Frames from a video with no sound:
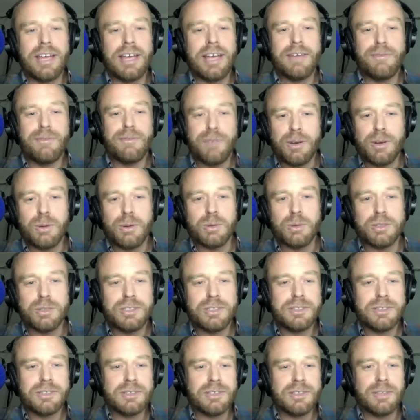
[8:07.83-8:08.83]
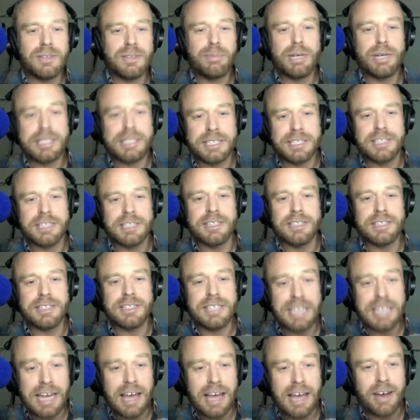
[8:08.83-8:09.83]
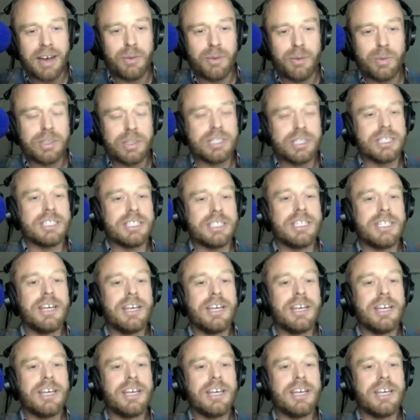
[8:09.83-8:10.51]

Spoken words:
it feels prescient now, which is